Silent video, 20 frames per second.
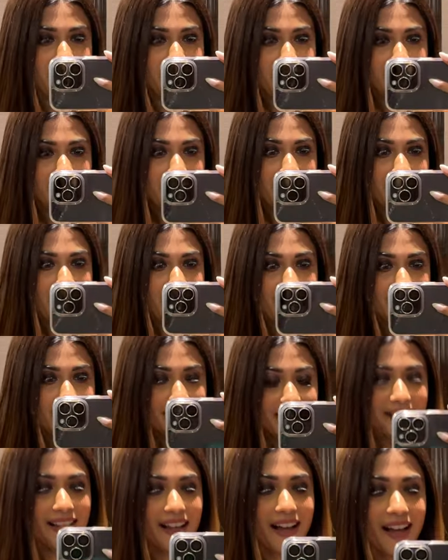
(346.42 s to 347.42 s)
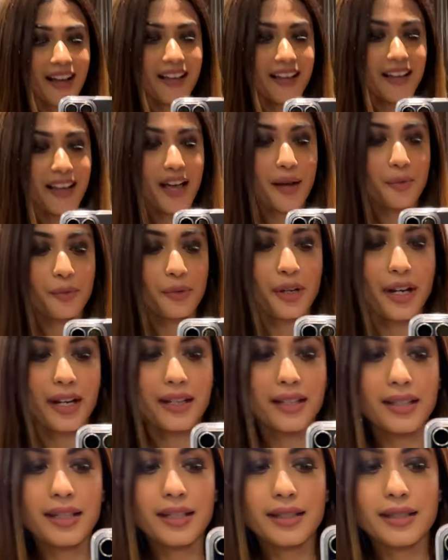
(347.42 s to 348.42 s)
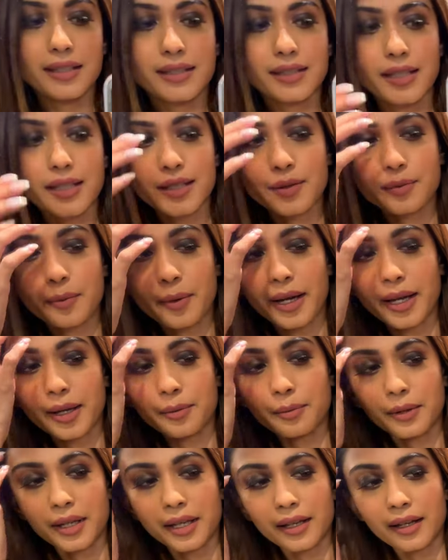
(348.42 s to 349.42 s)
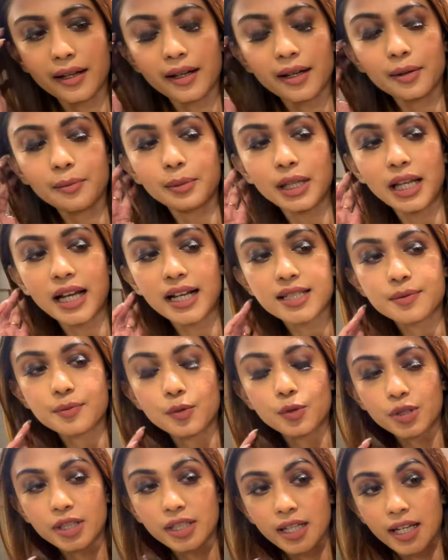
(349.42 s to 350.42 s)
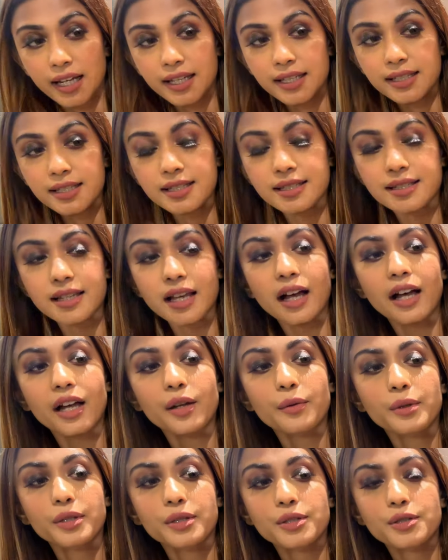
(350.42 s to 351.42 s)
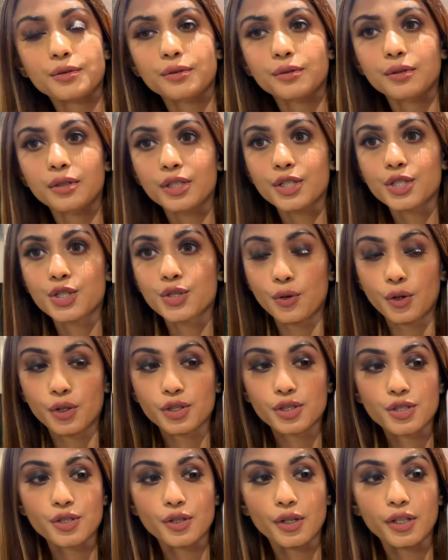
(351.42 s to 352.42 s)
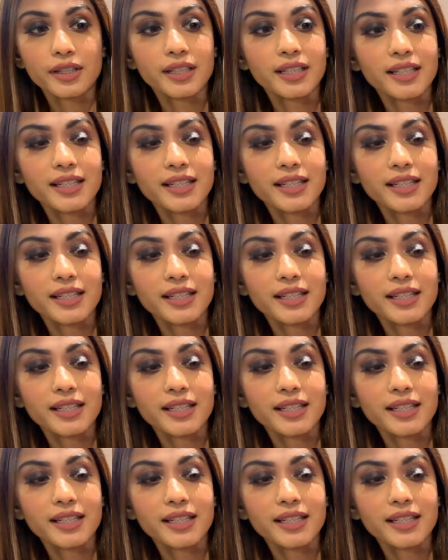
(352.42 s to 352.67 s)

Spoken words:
Hey guys, I am ready. This is my makeup, black smoky eyes. I will do a shorts on